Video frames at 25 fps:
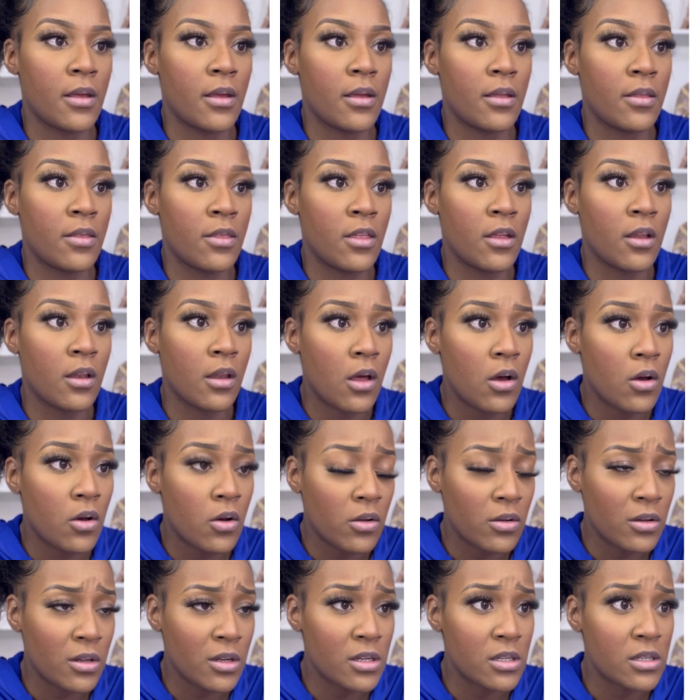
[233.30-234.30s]
logo
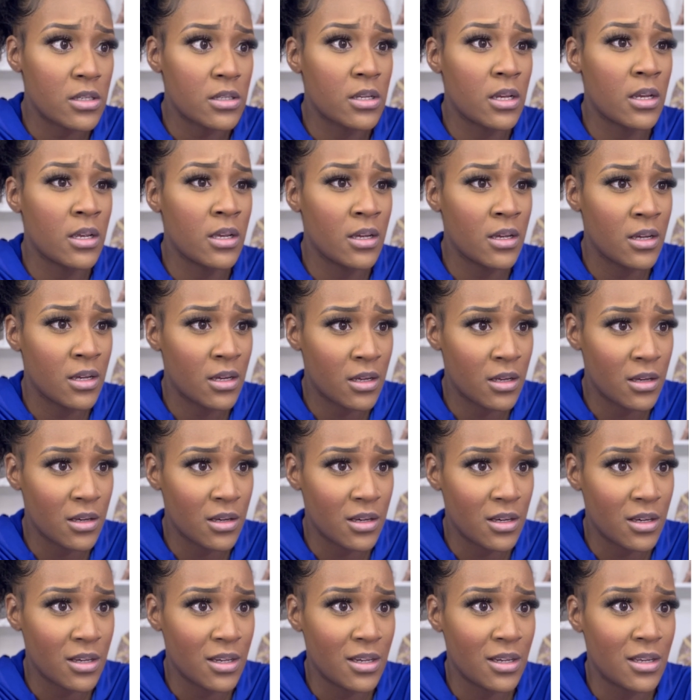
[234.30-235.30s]
looks
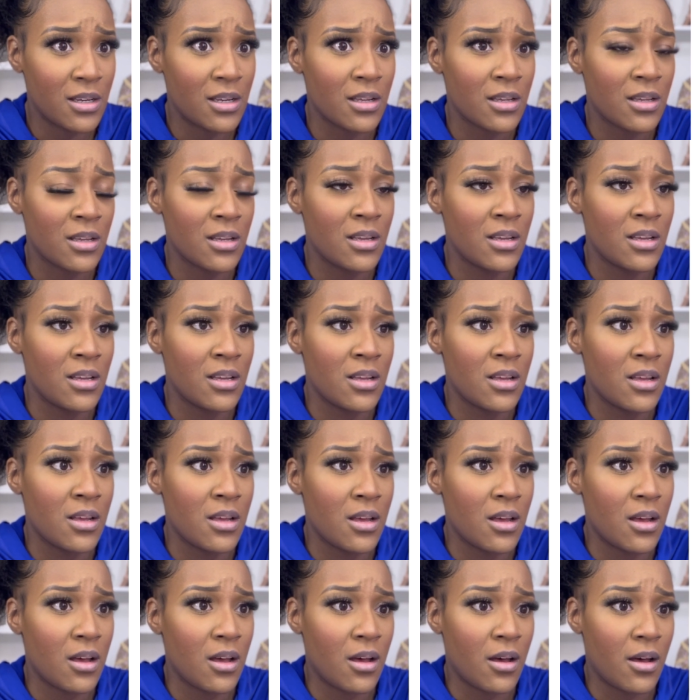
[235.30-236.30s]
good.
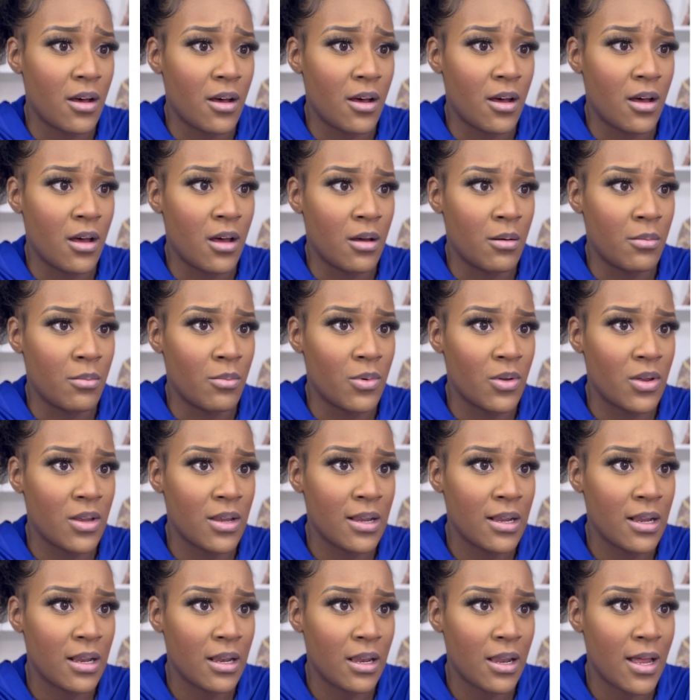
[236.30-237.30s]

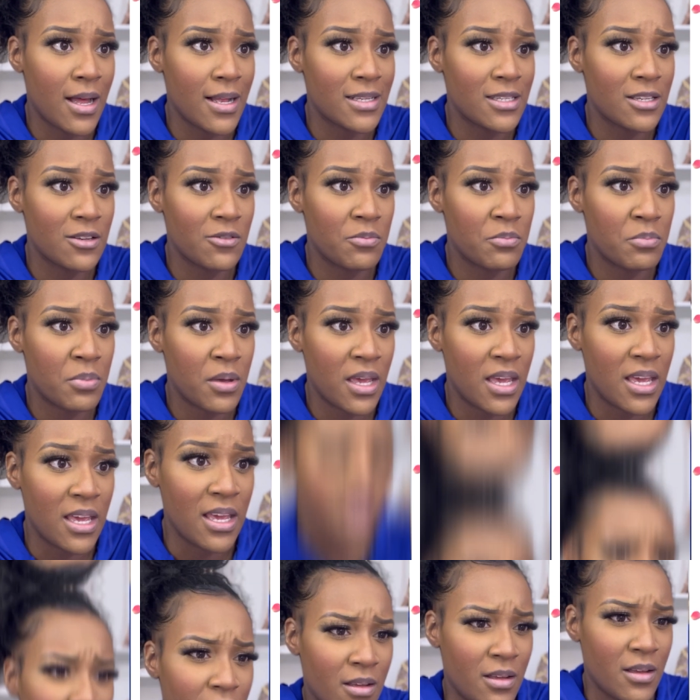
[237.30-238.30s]
Lots of
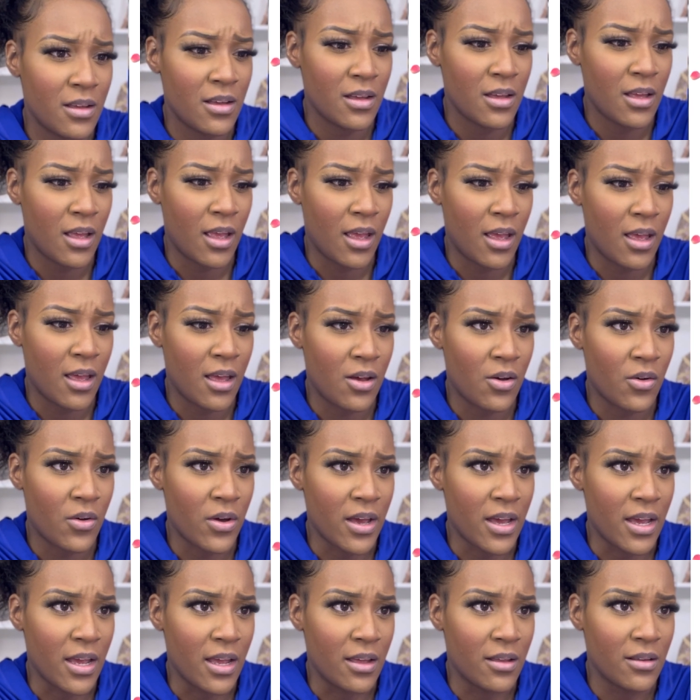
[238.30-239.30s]
pink.
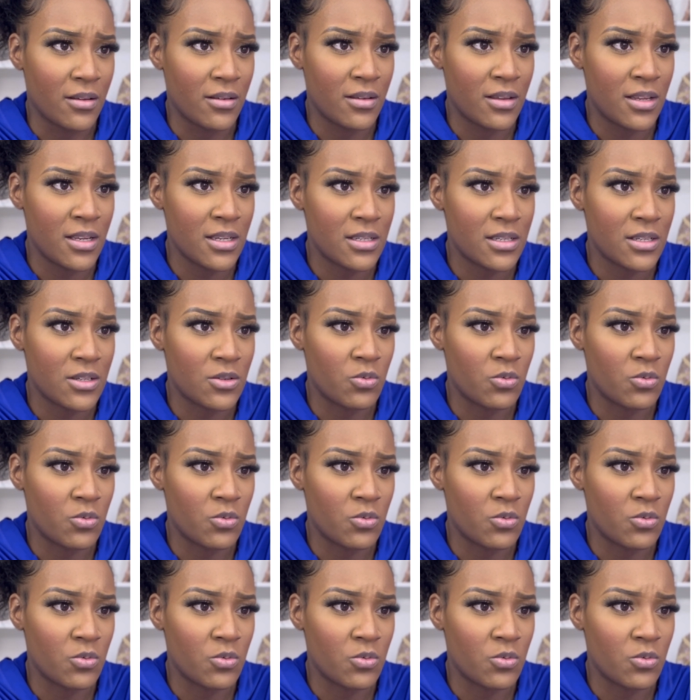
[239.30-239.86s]
Okay, this is